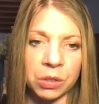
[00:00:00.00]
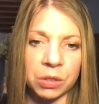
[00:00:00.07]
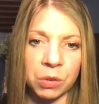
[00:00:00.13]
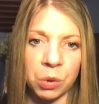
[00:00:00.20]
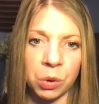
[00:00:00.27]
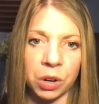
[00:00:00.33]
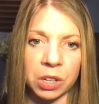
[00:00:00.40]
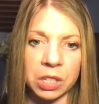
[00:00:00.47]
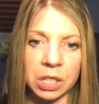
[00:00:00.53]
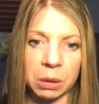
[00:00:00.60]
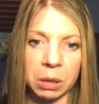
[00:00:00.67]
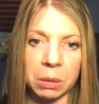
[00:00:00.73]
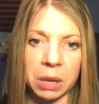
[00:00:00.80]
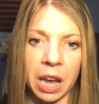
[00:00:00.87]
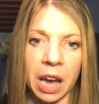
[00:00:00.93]
Of course, I'm going
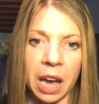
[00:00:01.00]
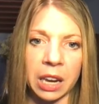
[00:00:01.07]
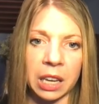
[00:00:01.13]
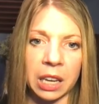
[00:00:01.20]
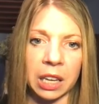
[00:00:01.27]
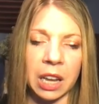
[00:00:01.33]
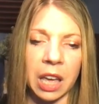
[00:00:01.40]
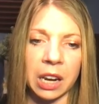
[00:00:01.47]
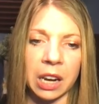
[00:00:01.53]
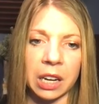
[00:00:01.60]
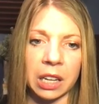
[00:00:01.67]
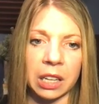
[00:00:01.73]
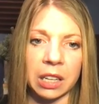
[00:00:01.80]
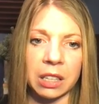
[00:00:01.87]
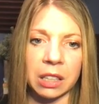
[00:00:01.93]
to be adding and editing
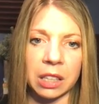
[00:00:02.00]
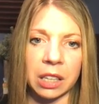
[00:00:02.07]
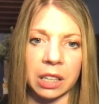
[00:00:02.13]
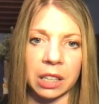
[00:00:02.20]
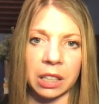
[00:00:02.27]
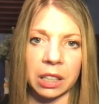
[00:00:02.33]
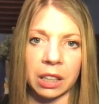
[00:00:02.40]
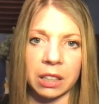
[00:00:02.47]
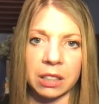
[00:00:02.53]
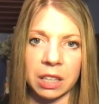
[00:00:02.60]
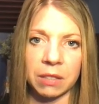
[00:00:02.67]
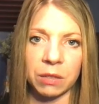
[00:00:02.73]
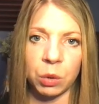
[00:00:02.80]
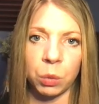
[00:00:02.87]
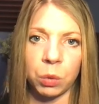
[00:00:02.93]
and deleting. That's
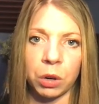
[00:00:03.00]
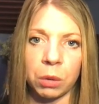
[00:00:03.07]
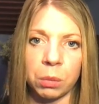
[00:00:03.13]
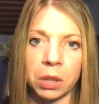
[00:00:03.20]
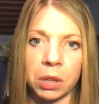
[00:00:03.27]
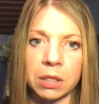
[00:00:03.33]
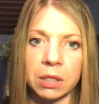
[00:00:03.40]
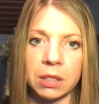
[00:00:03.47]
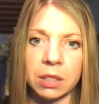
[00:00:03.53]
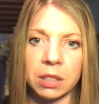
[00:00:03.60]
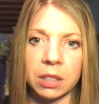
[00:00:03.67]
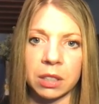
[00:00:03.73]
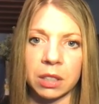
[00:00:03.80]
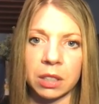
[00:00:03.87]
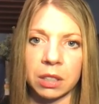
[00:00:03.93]
kind of in a weird place, isn't it?